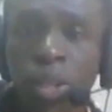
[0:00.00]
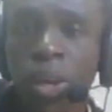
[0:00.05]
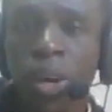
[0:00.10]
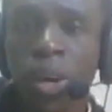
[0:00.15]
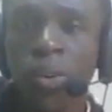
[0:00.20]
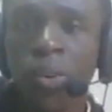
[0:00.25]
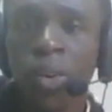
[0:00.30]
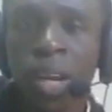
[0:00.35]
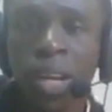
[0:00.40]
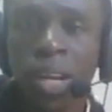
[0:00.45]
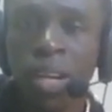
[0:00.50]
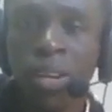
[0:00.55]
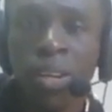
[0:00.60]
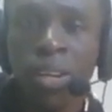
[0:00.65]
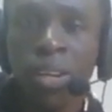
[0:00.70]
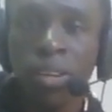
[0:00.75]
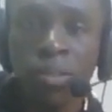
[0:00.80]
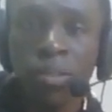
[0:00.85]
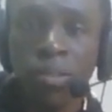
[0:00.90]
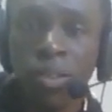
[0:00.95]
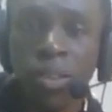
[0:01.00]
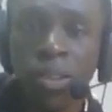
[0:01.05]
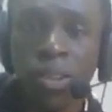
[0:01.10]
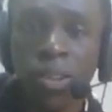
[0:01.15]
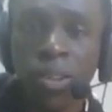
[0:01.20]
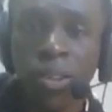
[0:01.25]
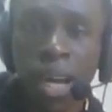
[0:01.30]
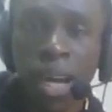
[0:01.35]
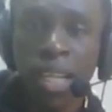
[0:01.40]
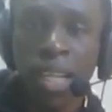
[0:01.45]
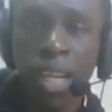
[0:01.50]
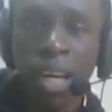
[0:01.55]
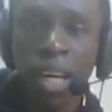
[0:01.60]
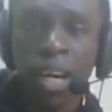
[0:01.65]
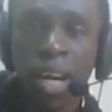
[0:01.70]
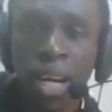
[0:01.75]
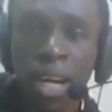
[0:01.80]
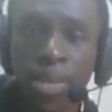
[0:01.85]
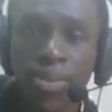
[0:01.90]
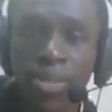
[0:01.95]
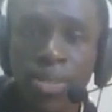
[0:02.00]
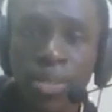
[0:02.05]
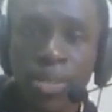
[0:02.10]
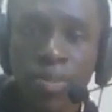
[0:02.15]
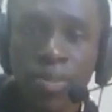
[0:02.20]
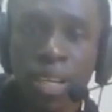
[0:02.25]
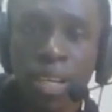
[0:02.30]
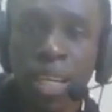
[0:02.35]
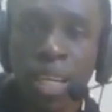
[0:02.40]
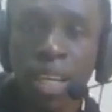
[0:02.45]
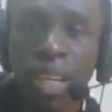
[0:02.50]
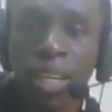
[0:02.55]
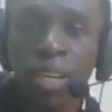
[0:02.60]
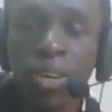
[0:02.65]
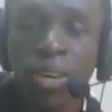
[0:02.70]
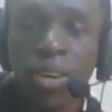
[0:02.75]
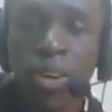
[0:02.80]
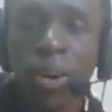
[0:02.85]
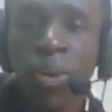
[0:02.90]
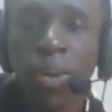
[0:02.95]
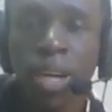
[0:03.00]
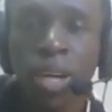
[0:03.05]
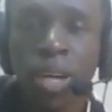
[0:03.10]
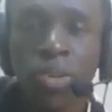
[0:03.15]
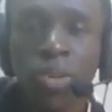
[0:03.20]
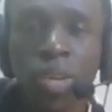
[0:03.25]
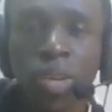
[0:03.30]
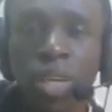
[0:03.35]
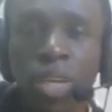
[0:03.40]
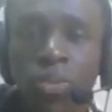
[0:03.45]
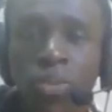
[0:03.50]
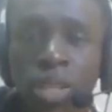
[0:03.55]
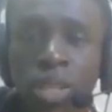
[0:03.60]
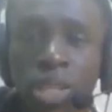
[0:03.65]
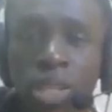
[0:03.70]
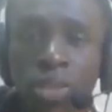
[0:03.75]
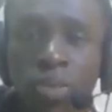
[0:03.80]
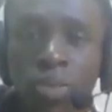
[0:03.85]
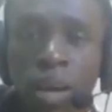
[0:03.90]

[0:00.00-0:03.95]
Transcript: they are already on the field right now as we're speaking. Alright, so that's what